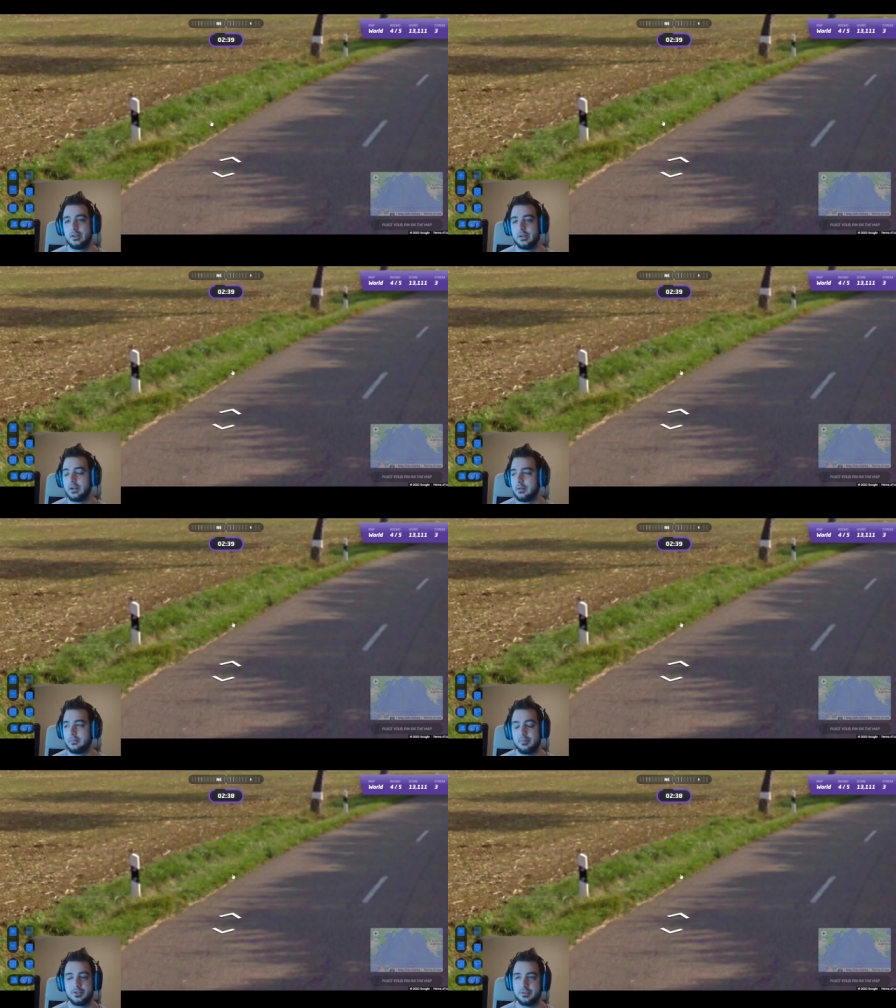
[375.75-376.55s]
Um,
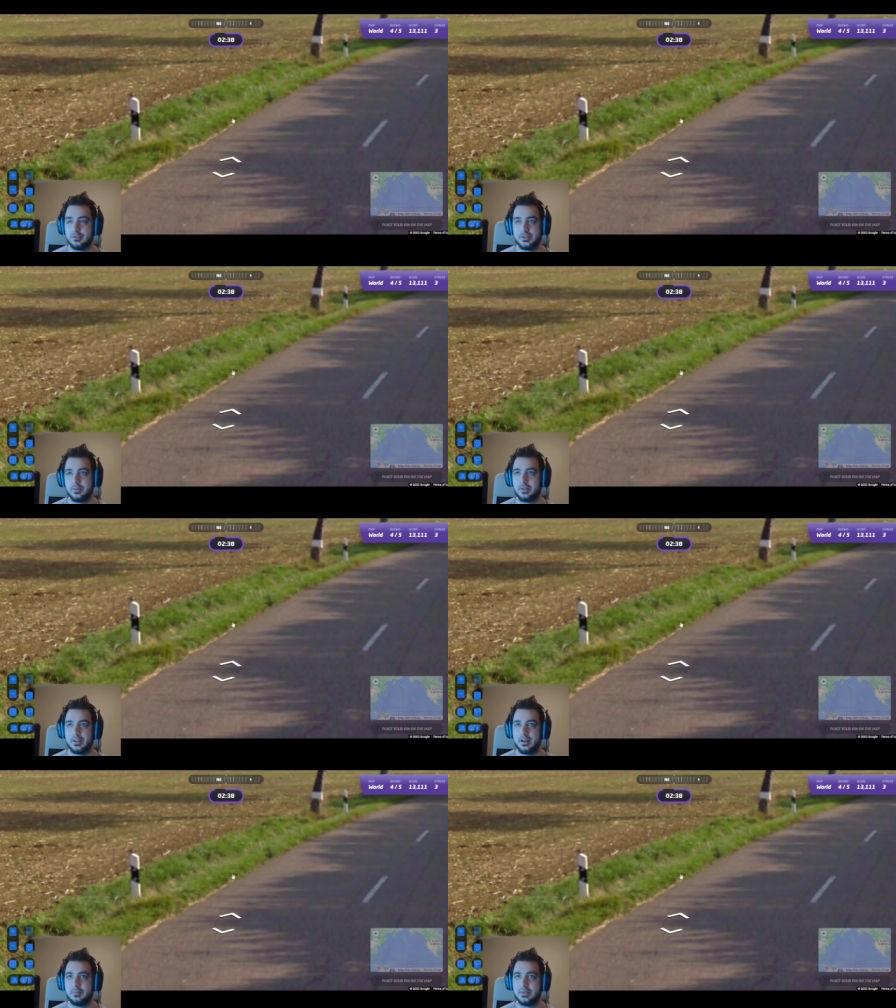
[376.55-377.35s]
I'm sure there's something
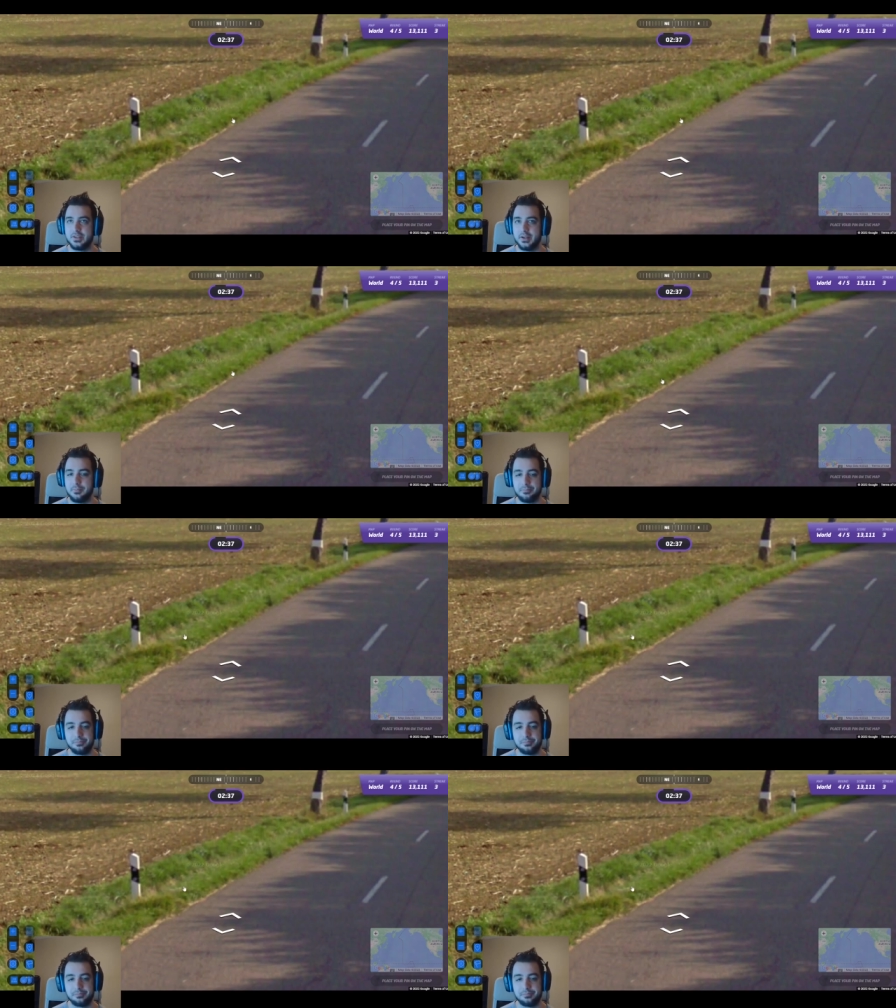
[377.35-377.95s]
that I'm missing.